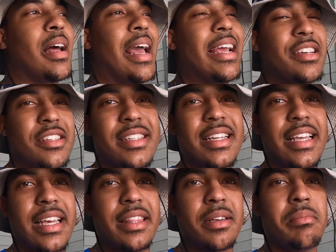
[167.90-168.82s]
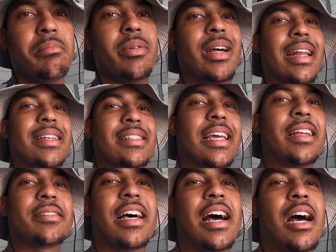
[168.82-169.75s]
anxious to get them, but at the
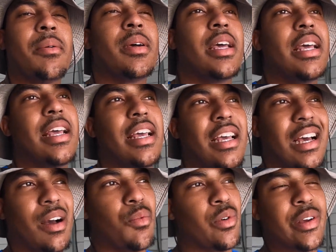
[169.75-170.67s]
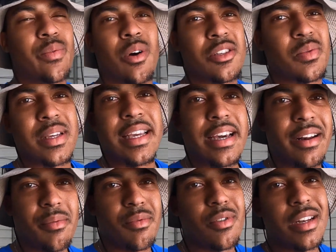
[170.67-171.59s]
same time, once we get
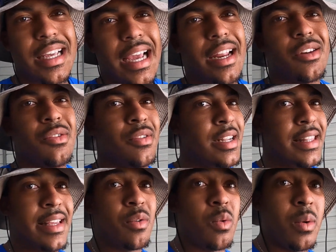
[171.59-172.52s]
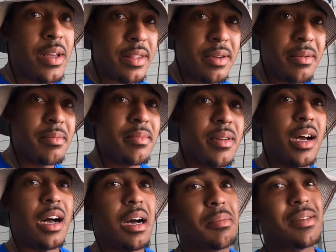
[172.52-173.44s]
them, we really can't do anything with them
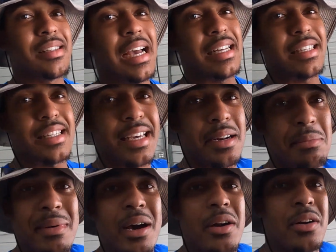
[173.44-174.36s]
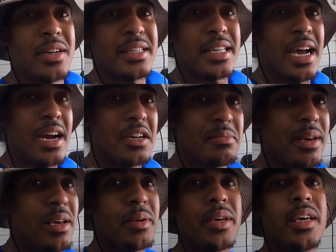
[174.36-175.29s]
besides just get them mounted on the tires
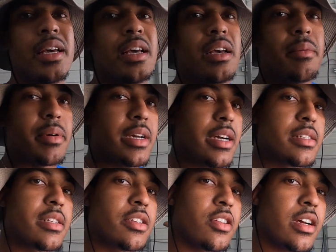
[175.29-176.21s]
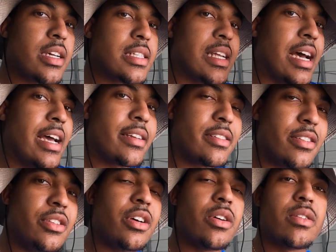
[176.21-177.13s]
maybe, because the truck is not,
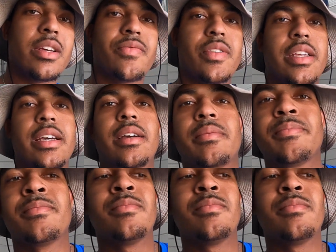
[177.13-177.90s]
you know, lifted yet.